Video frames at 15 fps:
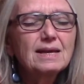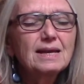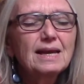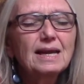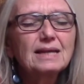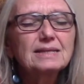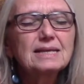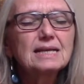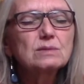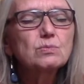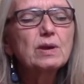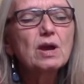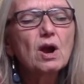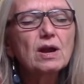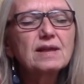And as
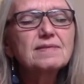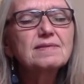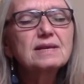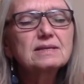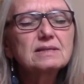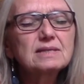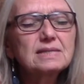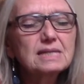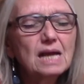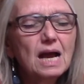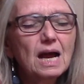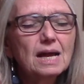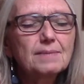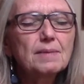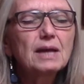we are in this time,